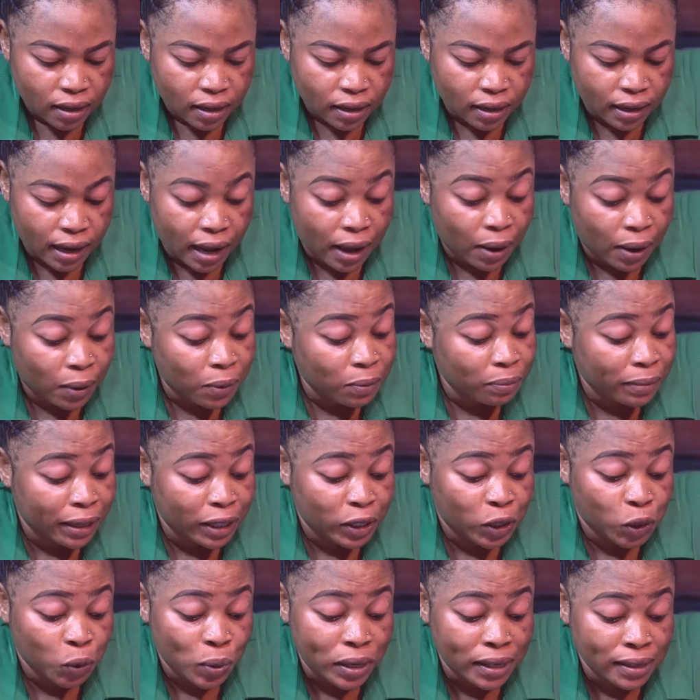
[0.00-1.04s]
Now my
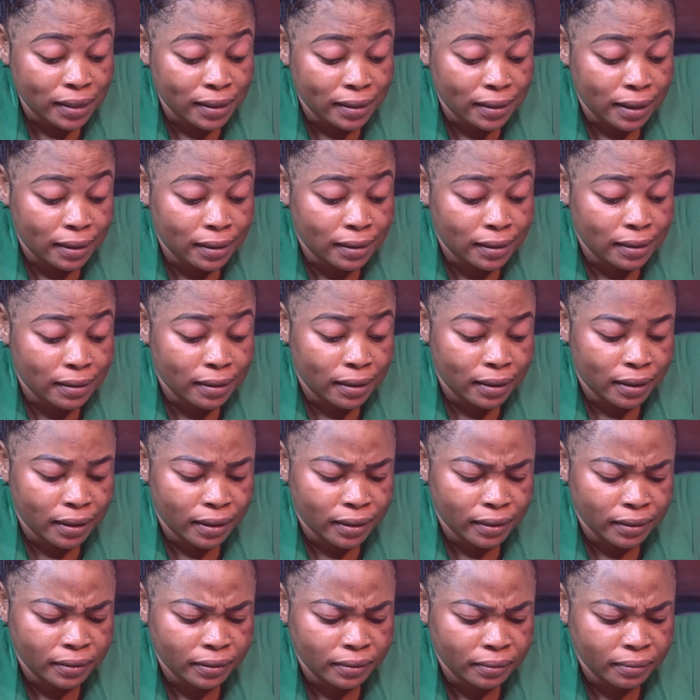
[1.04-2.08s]
twin sister
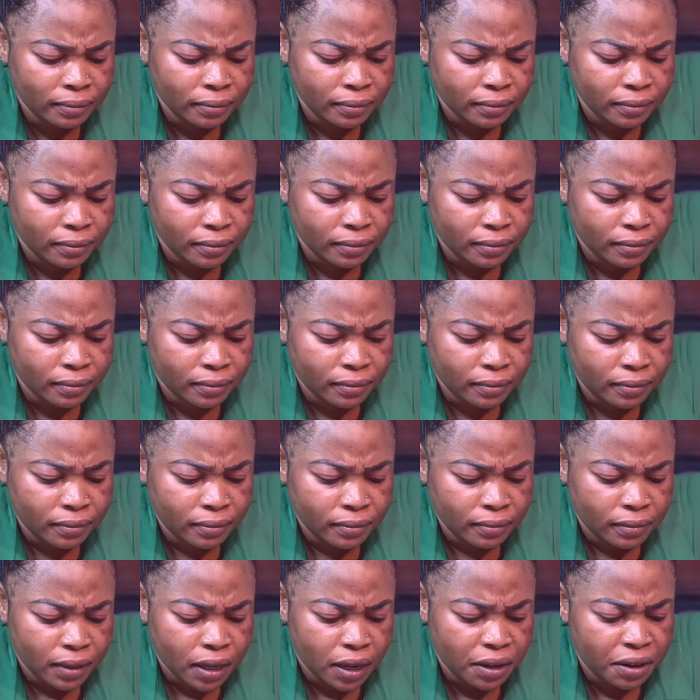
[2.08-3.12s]

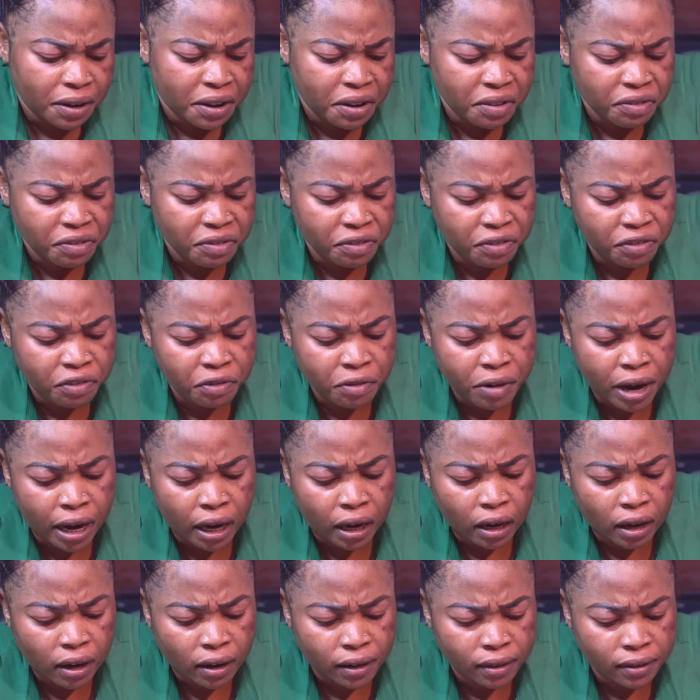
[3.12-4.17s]
and her
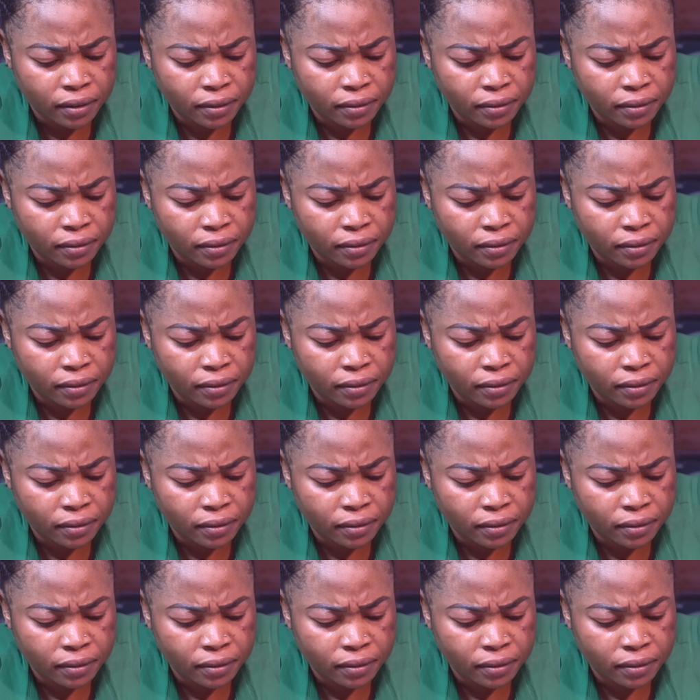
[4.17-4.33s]
friend